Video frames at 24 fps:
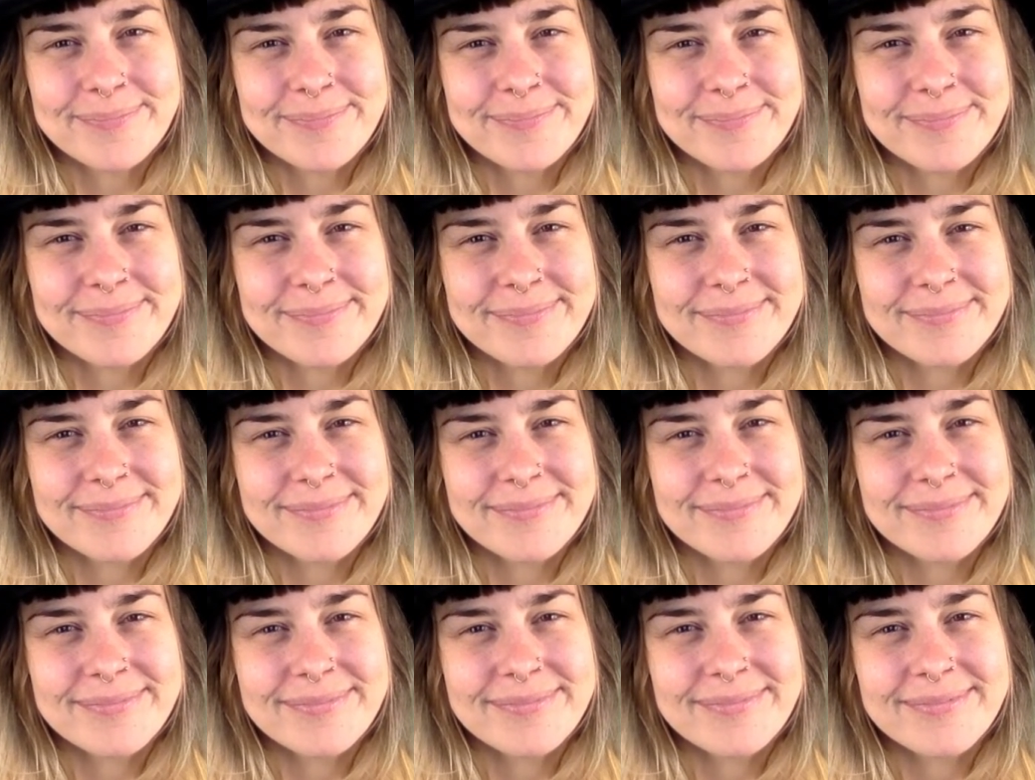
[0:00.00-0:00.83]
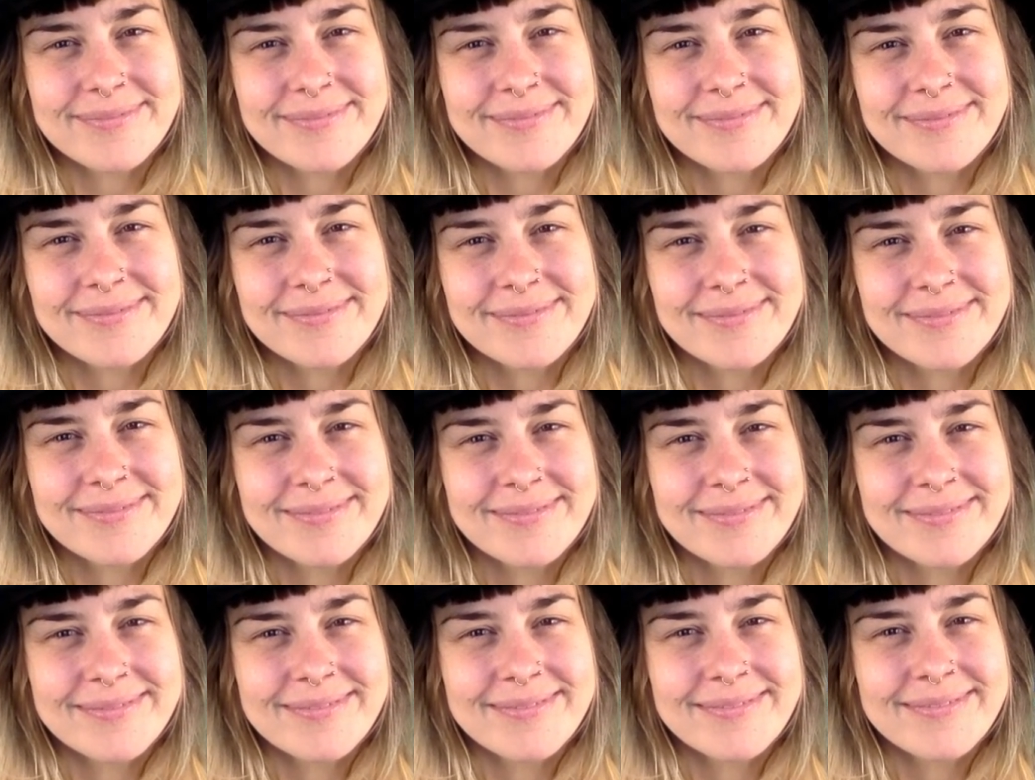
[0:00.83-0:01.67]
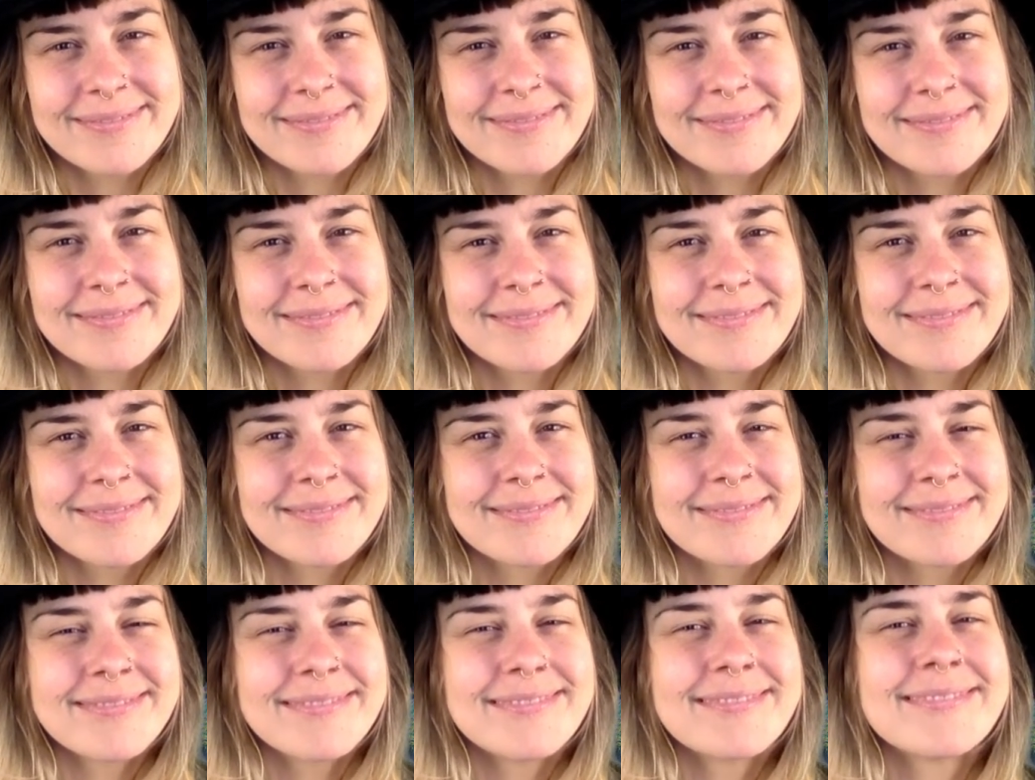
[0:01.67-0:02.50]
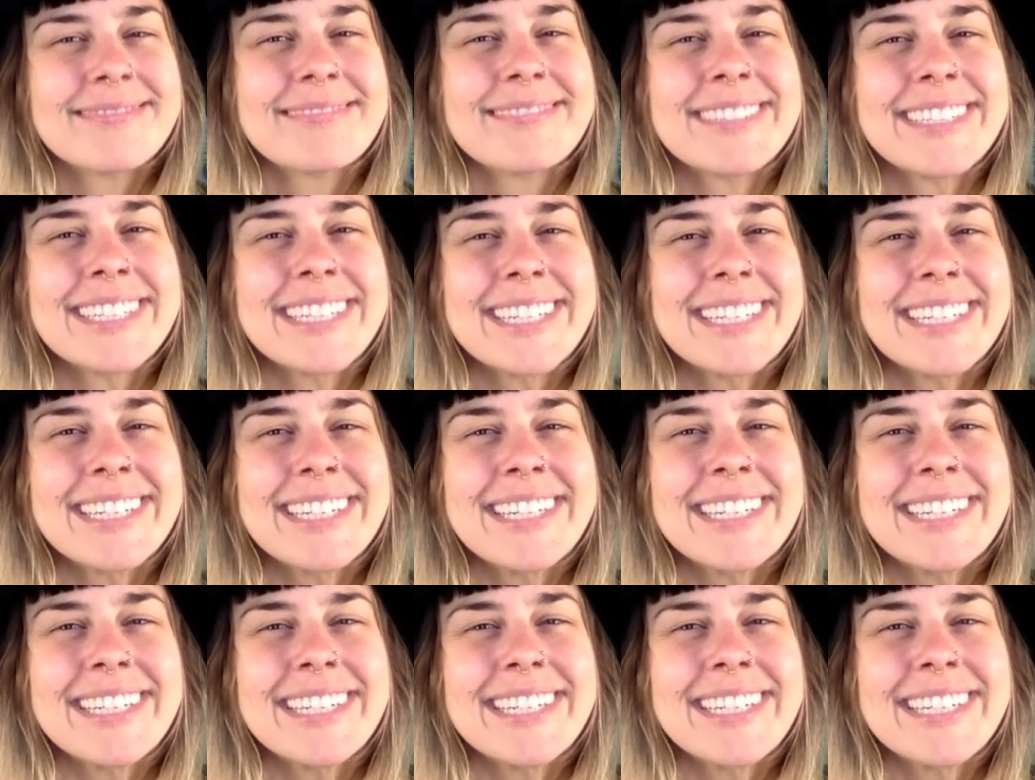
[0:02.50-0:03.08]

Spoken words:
Nobody speaks.